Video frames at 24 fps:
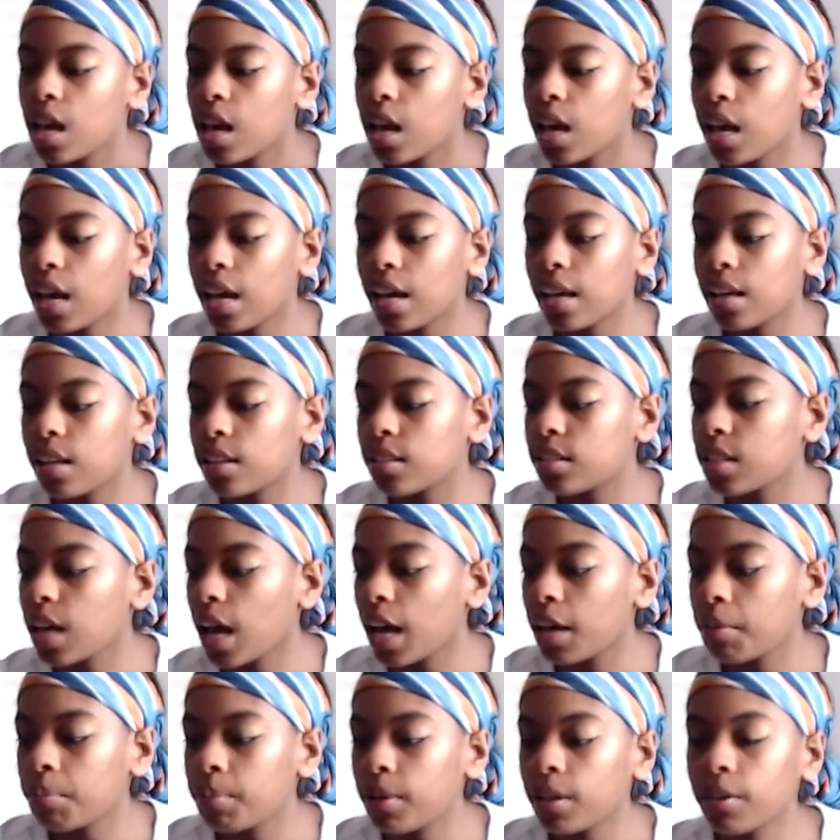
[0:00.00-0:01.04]
And
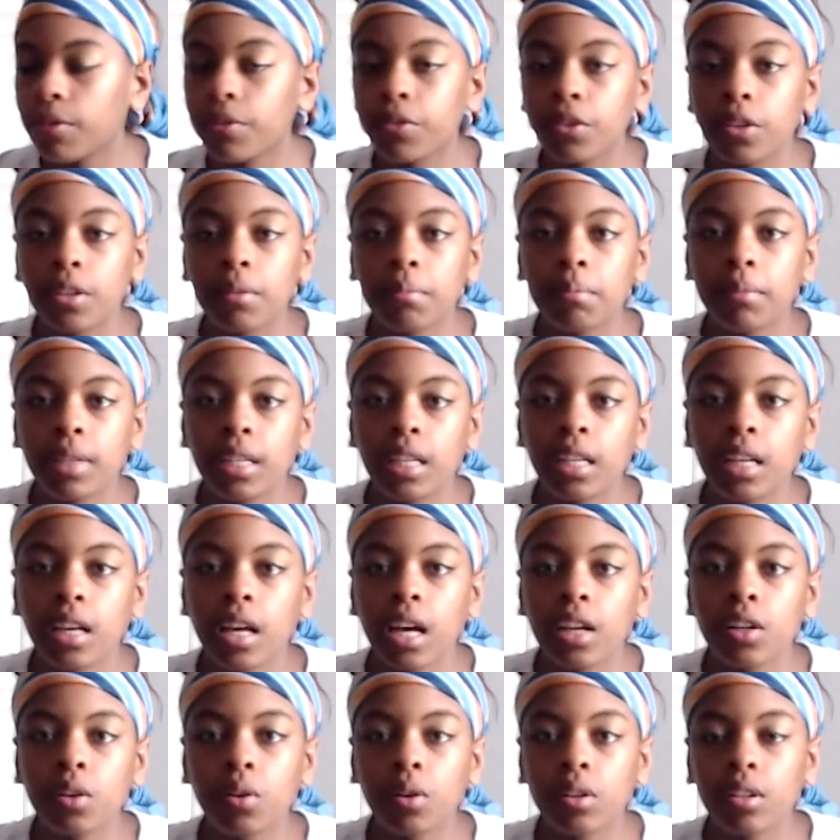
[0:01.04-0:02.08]
typing for me, I
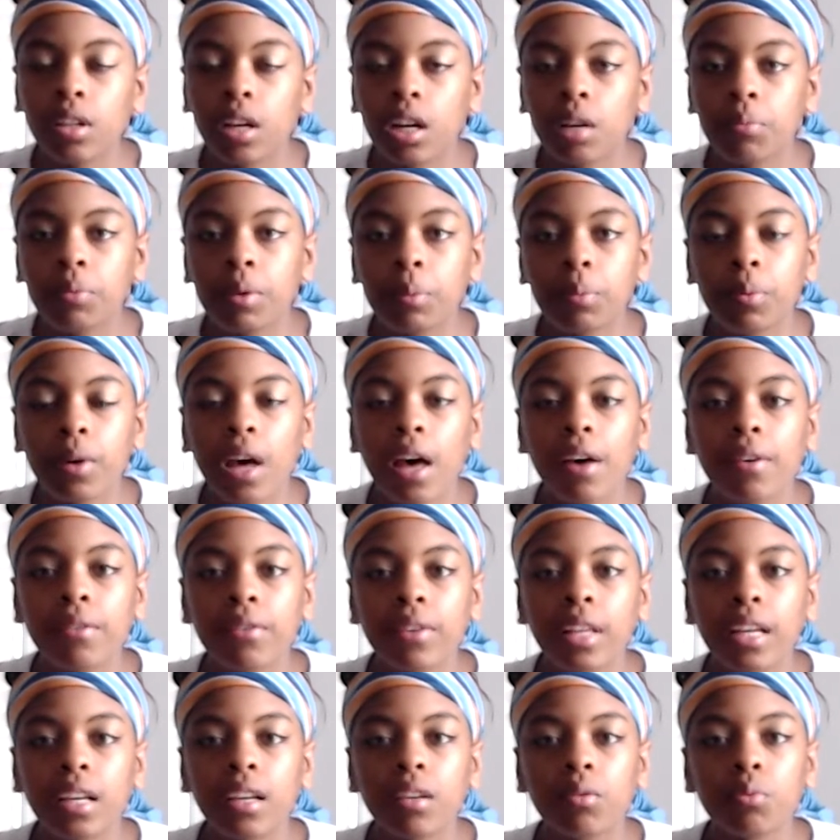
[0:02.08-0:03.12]
know a lot of people have, like,